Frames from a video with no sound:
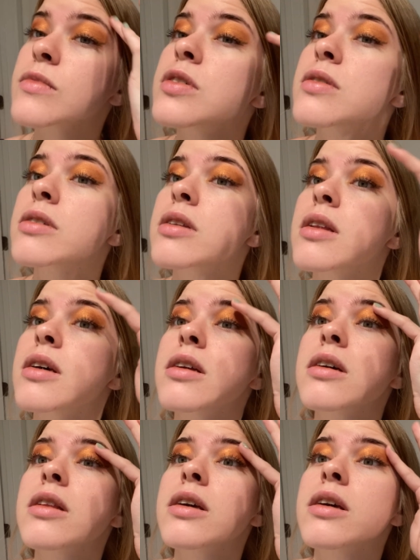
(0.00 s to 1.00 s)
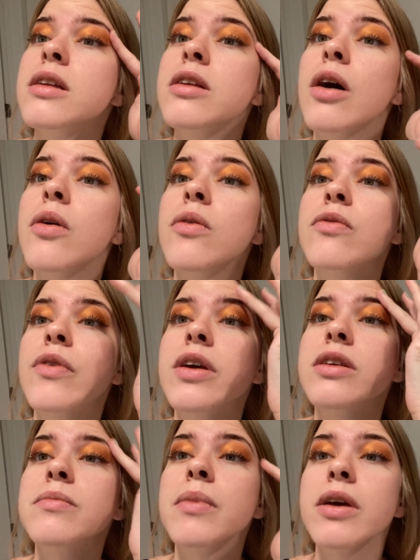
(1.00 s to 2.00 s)
There's literally no
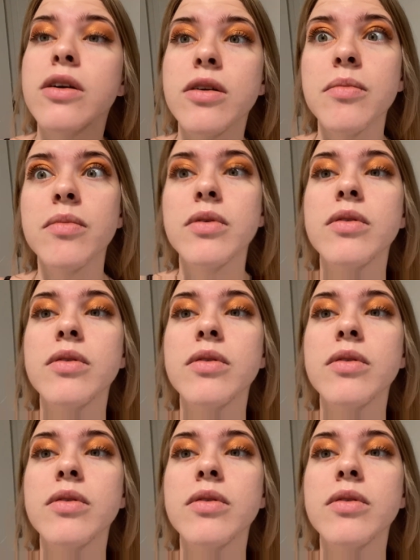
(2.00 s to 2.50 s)
face makeup.